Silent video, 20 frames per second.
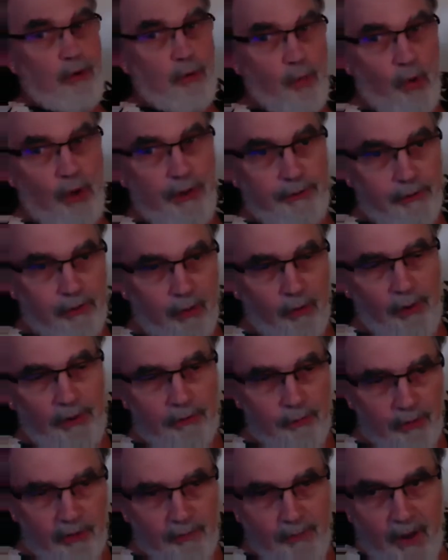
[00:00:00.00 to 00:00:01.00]
one
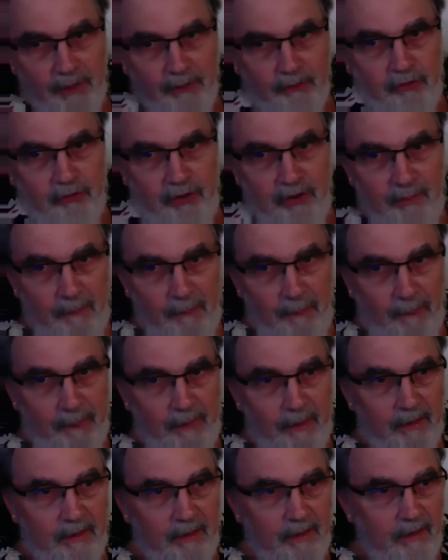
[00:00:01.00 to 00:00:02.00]
correct response.
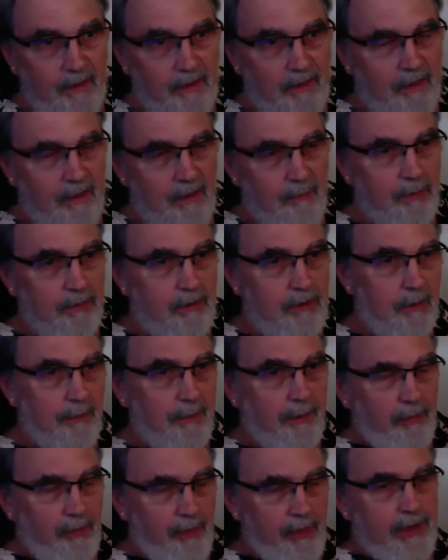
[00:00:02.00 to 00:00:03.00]
But
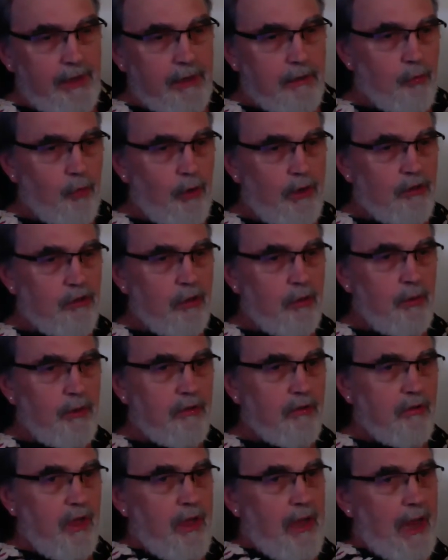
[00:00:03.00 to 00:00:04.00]
typically, the idea of ratio
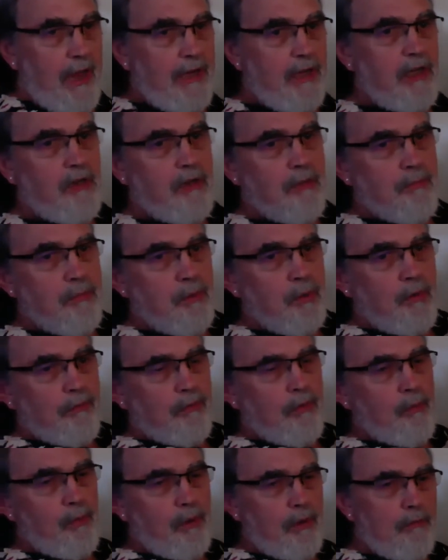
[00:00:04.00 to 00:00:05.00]
is I need to move
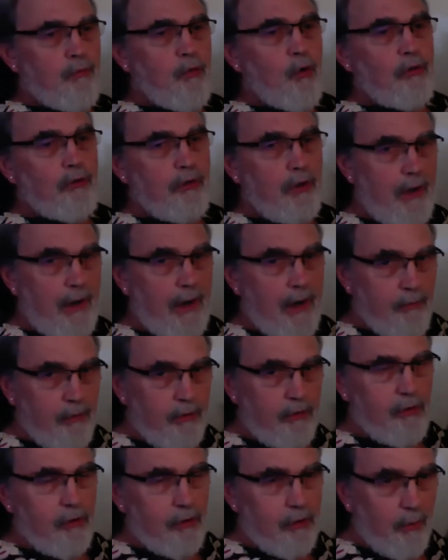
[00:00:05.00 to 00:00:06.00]
from reinforcing every
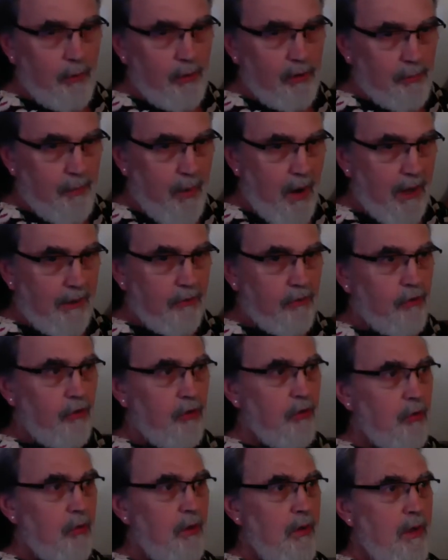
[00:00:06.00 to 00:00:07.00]
single response
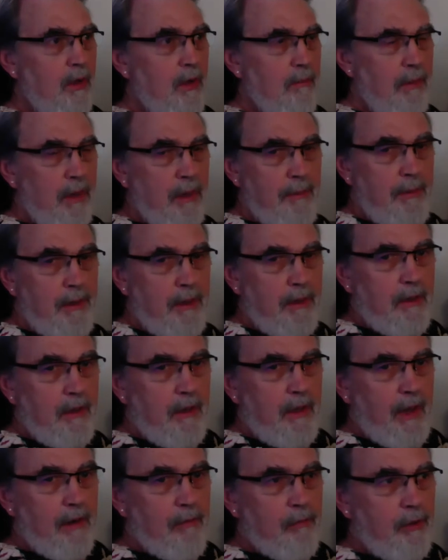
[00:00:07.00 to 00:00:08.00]
to maybe
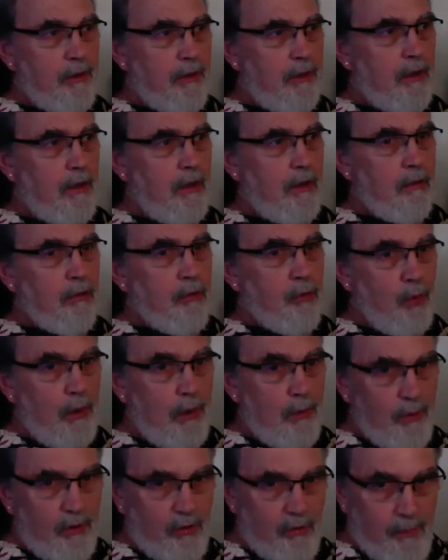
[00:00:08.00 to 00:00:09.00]
every 3
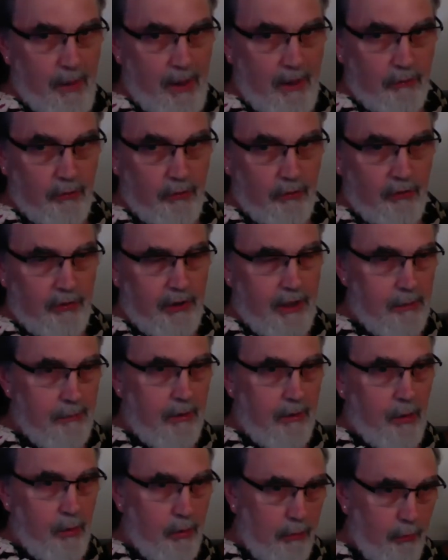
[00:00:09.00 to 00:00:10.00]
responses. Get him
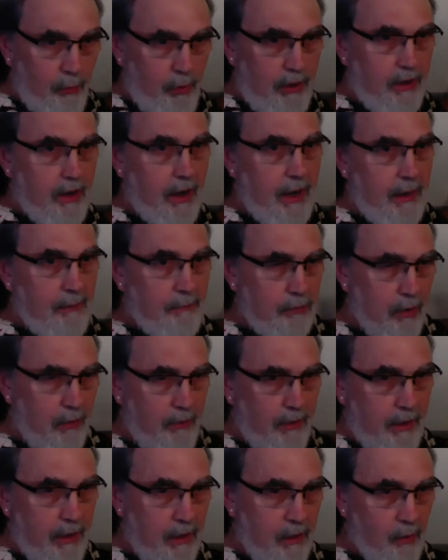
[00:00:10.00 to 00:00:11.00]
to do it 3 times and
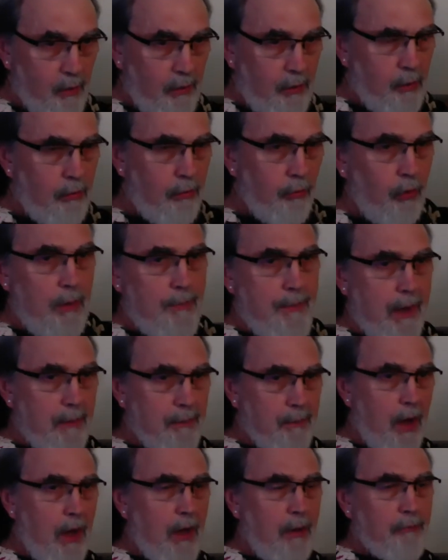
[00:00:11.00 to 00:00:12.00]
then do it. Do 3
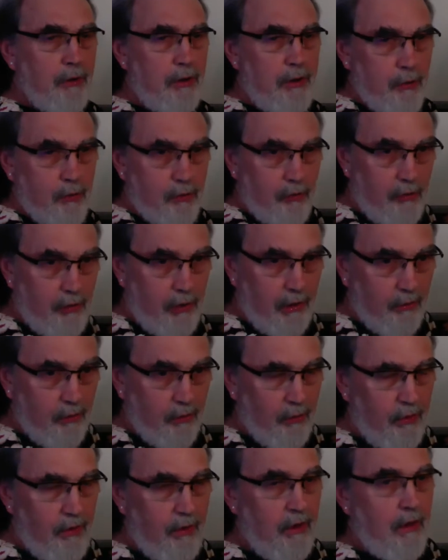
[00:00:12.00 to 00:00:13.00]
math problems and here's a sticker.
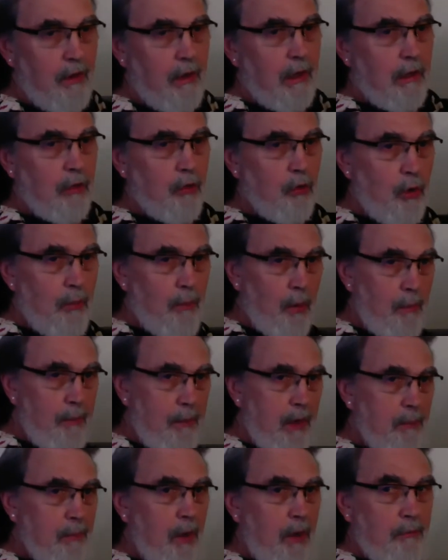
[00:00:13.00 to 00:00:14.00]
3 more
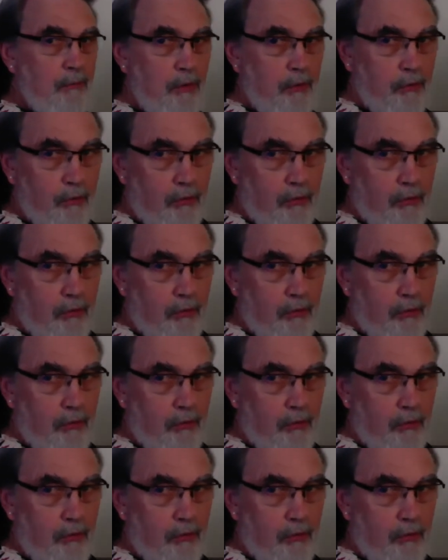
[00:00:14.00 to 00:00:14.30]
math problems, here's a